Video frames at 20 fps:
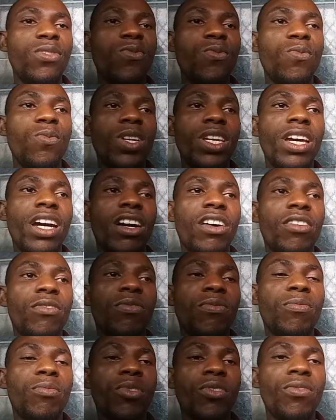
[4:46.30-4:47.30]
We have
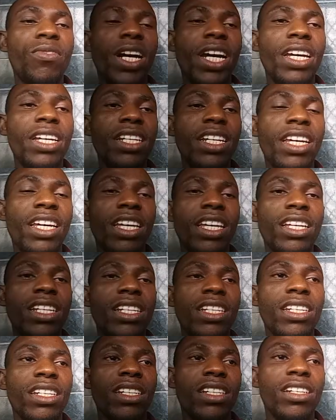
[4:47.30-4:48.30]

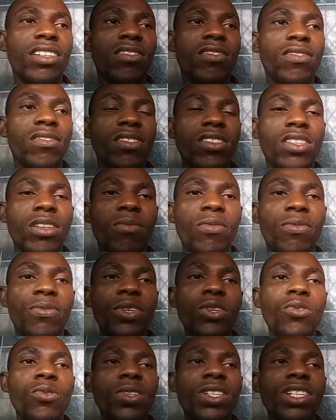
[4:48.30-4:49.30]
provided some
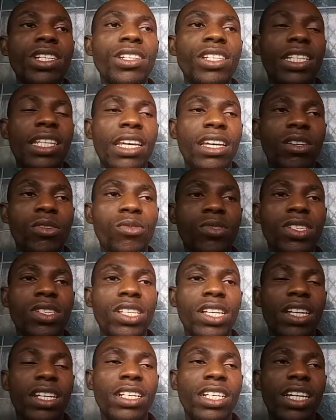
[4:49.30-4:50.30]
few details,
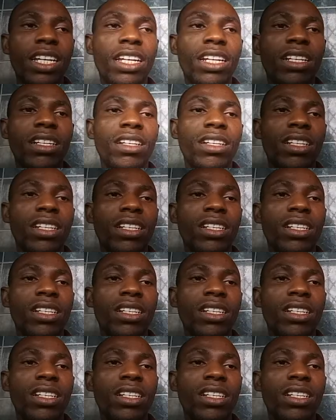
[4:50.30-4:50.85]
and then